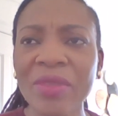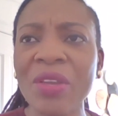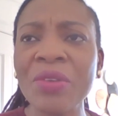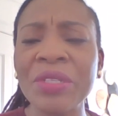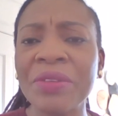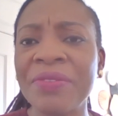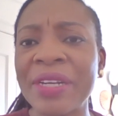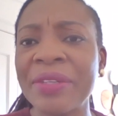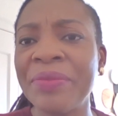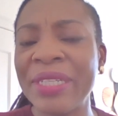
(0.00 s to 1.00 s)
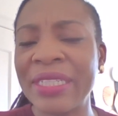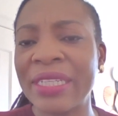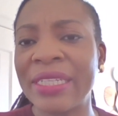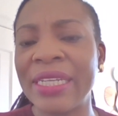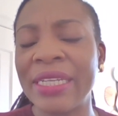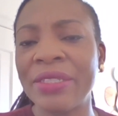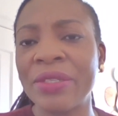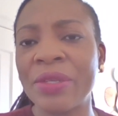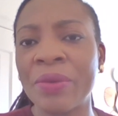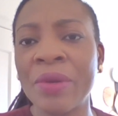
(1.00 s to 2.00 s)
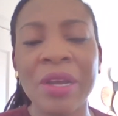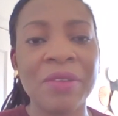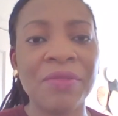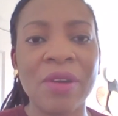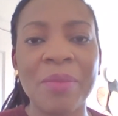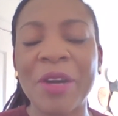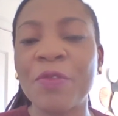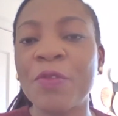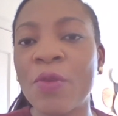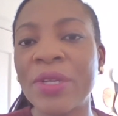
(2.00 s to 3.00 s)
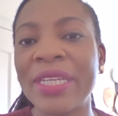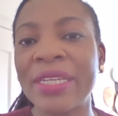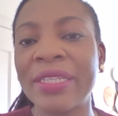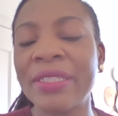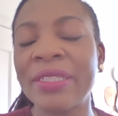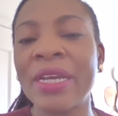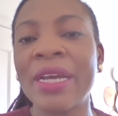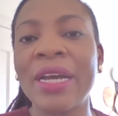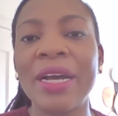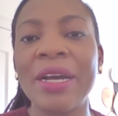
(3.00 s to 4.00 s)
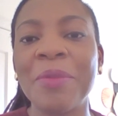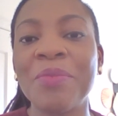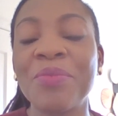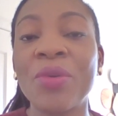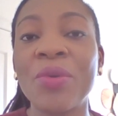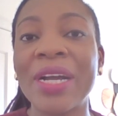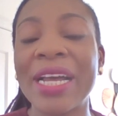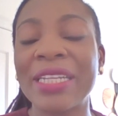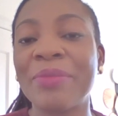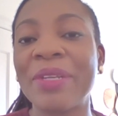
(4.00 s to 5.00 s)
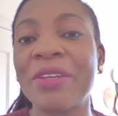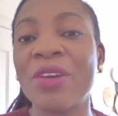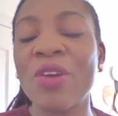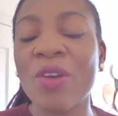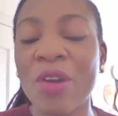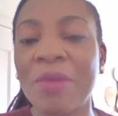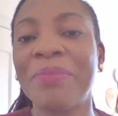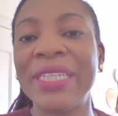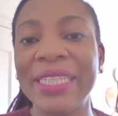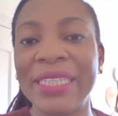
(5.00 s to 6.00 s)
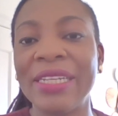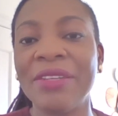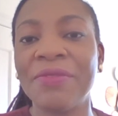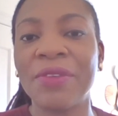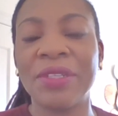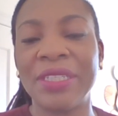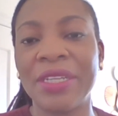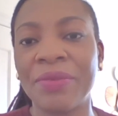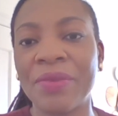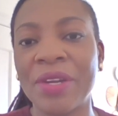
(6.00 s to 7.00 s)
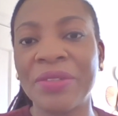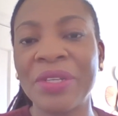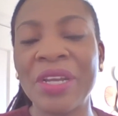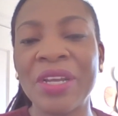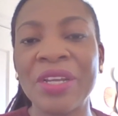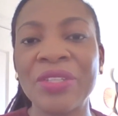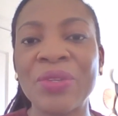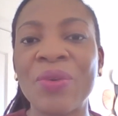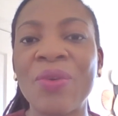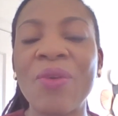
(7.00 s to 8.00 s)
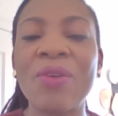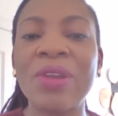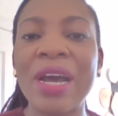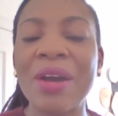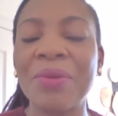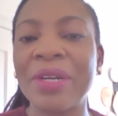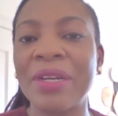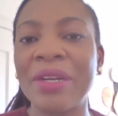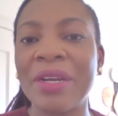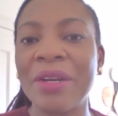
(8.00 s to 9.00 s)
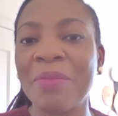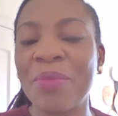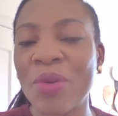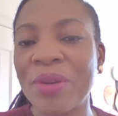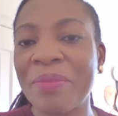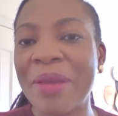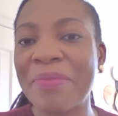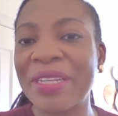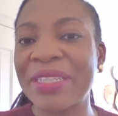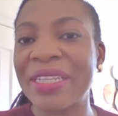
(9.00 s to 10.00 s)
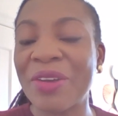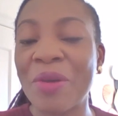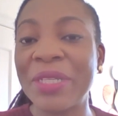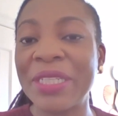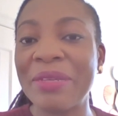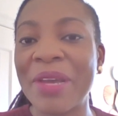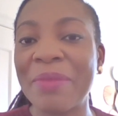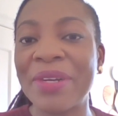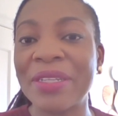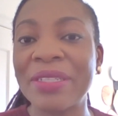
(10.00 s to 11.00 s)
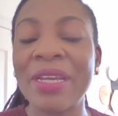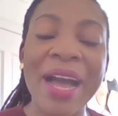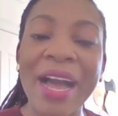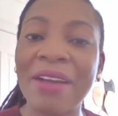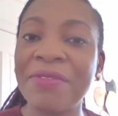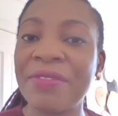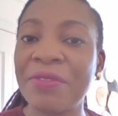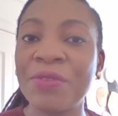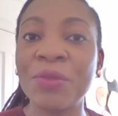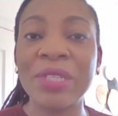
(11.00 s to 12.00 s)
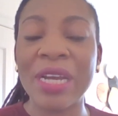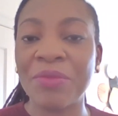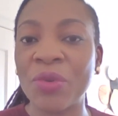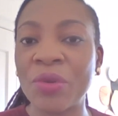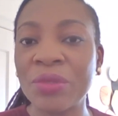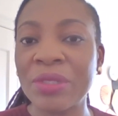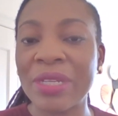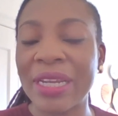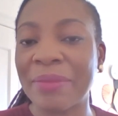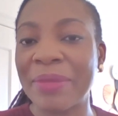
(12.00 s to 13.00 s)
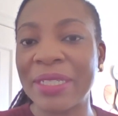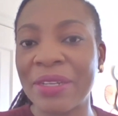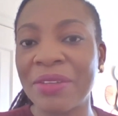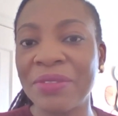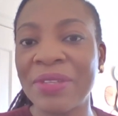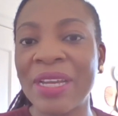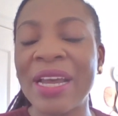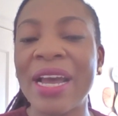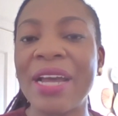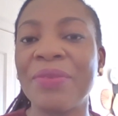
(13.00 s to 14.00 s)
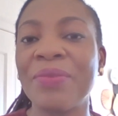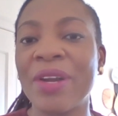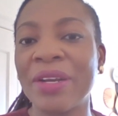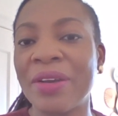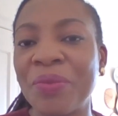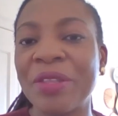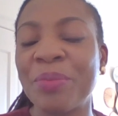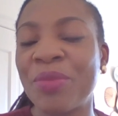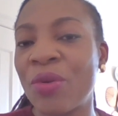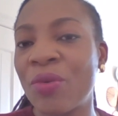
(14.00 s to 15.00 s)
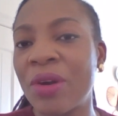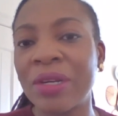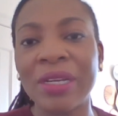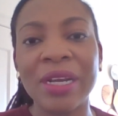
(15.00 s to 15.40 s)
until very recently, so for about 4 years, ProWoc has been completely volunteer-run. So all our board members and committee members have full-time roles like myself and work with ProWoc